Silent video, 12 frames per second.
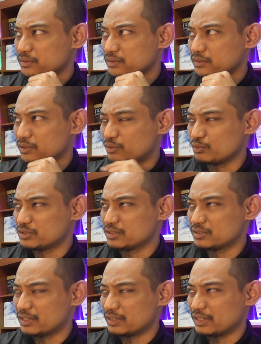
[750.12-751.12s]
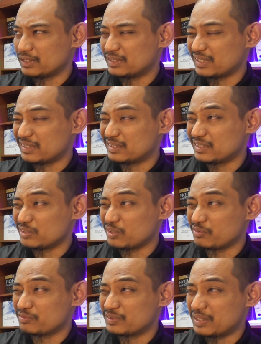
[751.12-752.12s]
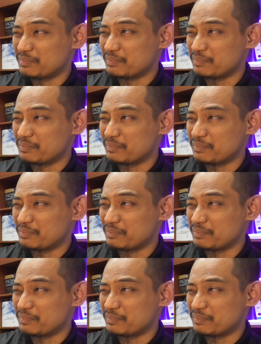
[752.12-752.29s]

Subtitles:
the closest that I can think of that